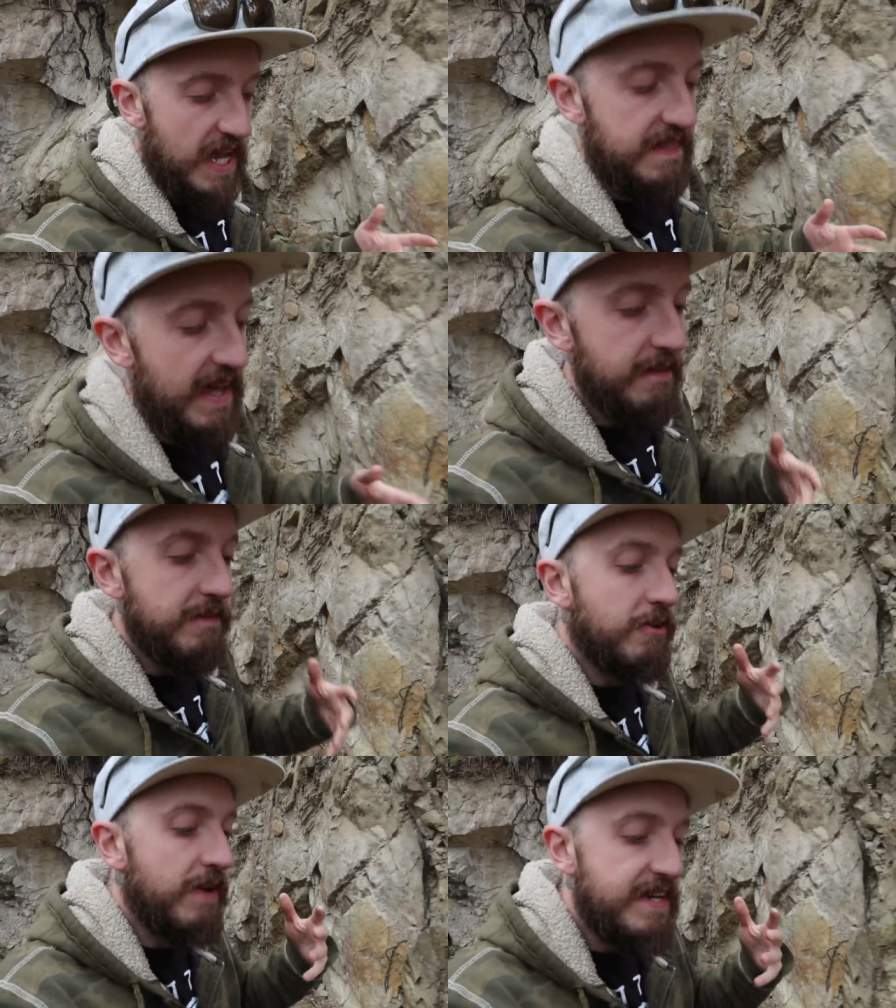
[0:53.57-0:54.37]
and that
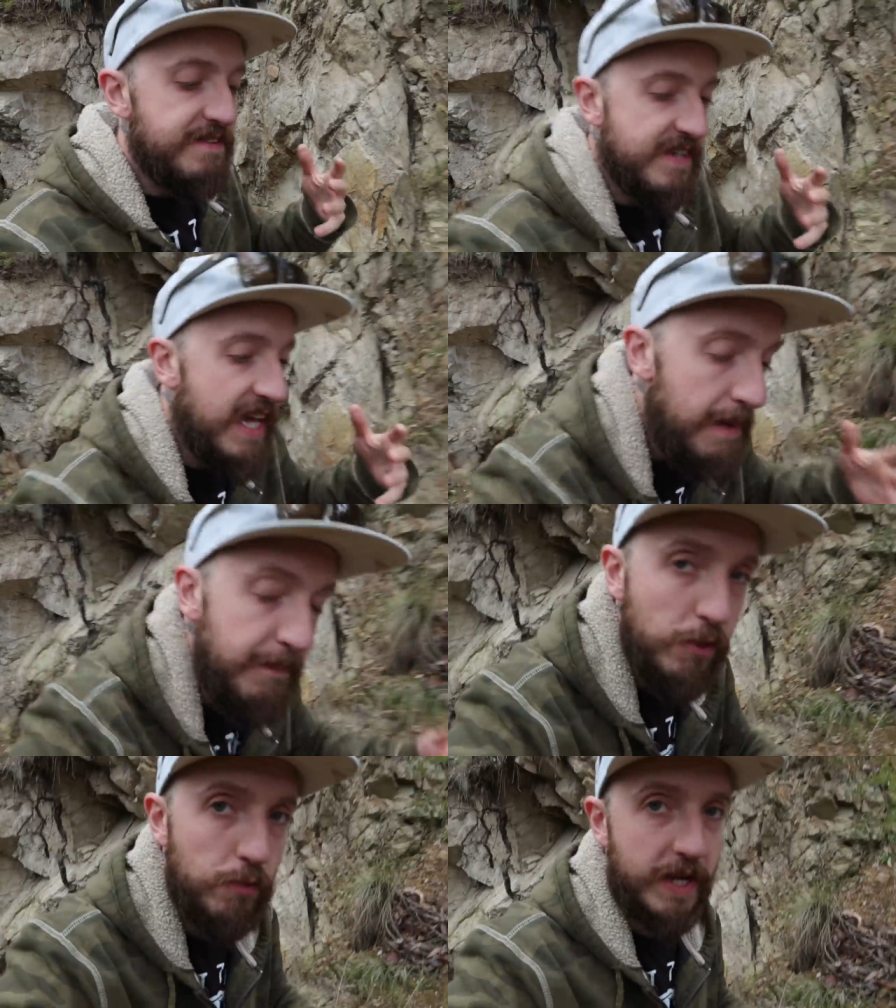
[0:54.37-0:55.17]
creates a
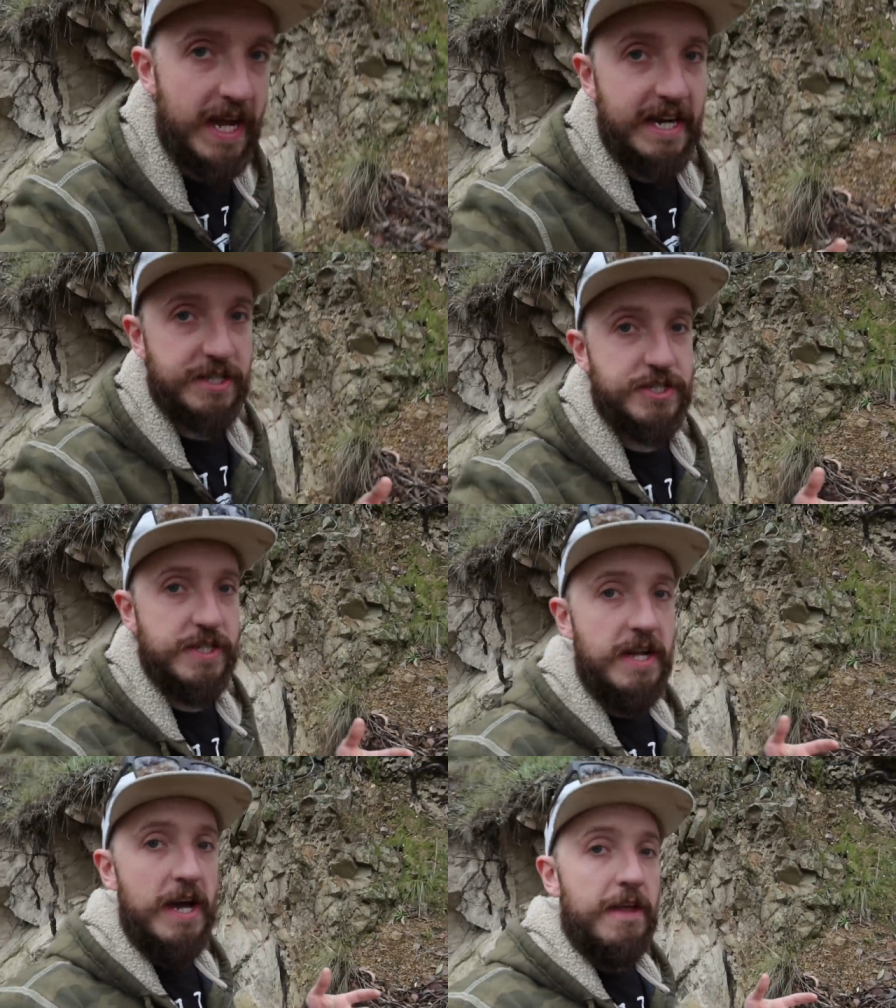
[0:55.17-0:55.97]
chemical
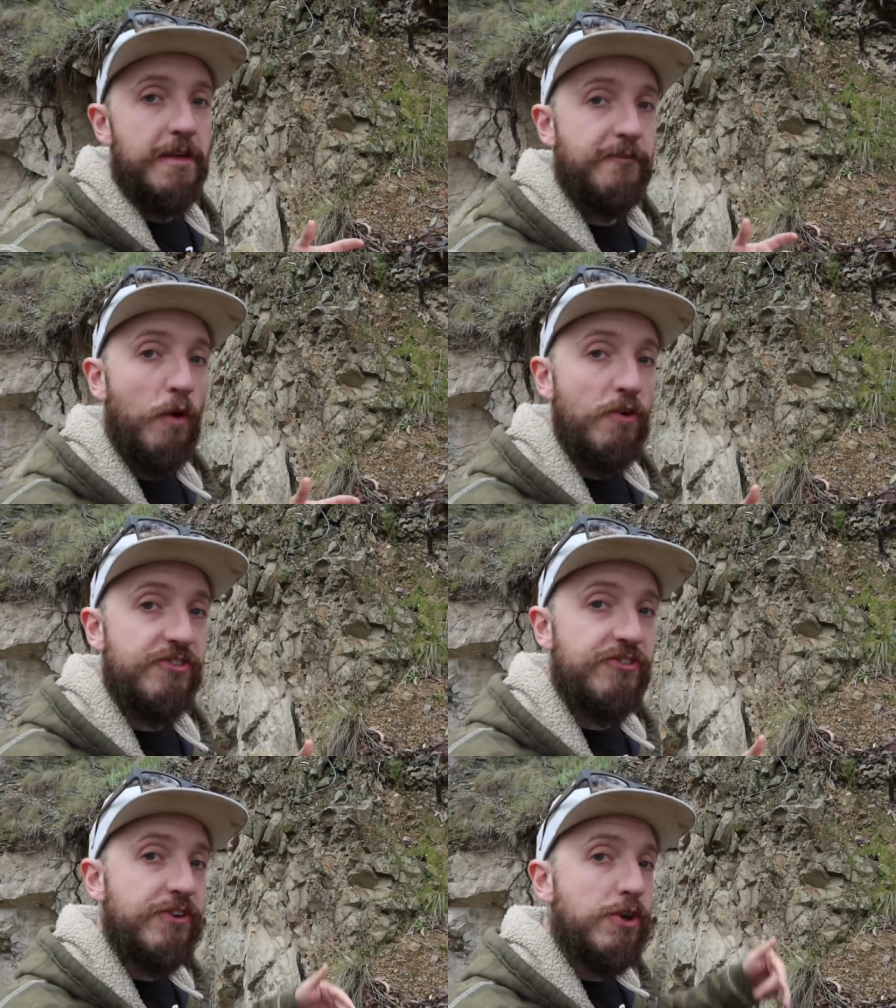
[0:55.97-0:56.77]
reaction that
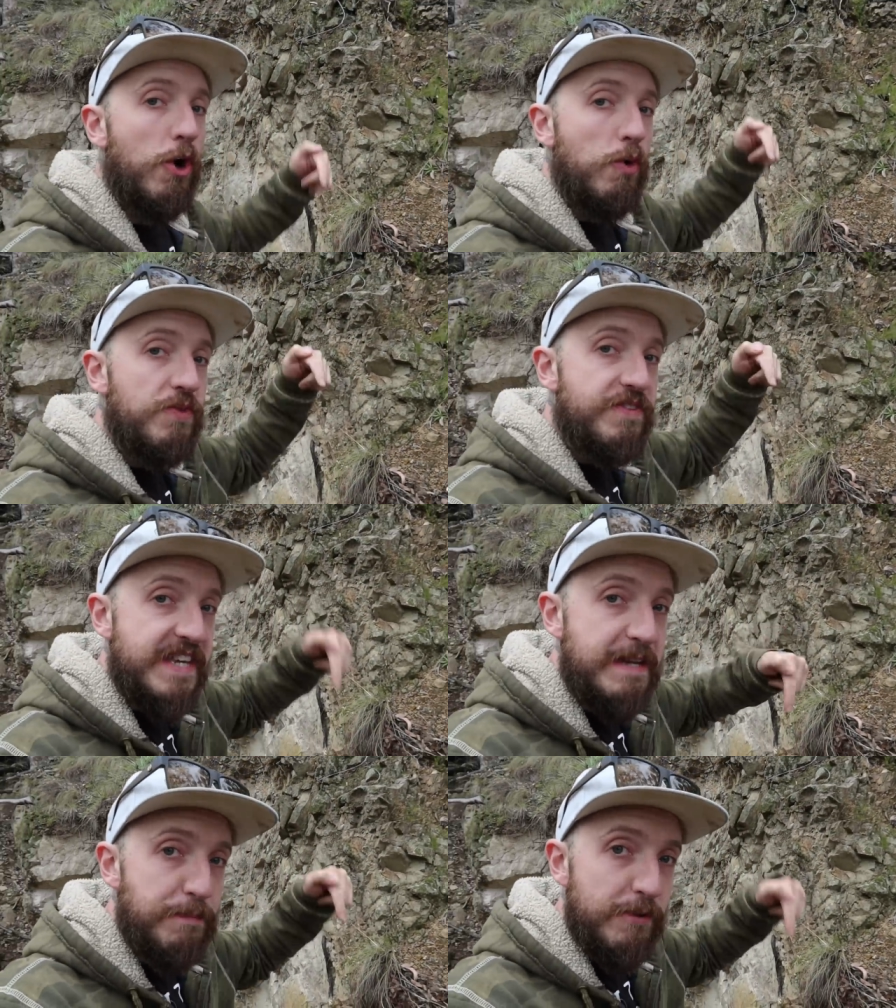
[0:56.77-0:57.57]
forces the gold
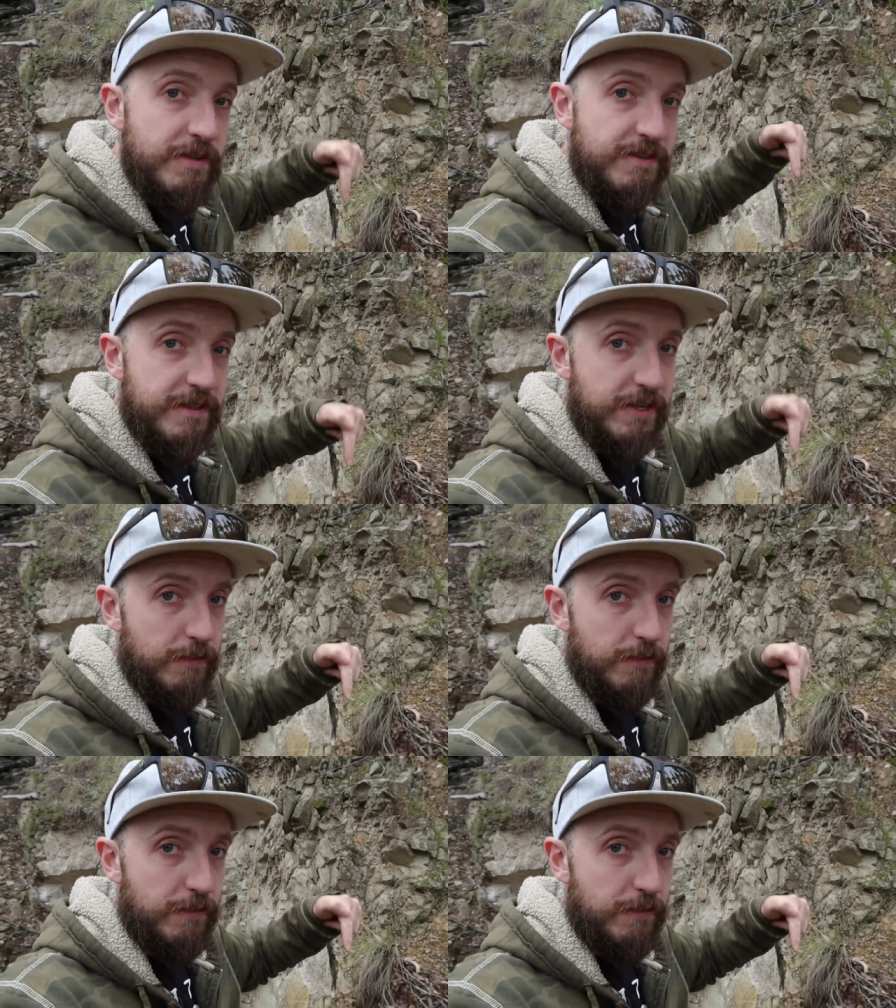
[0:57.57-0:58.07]
deeper into the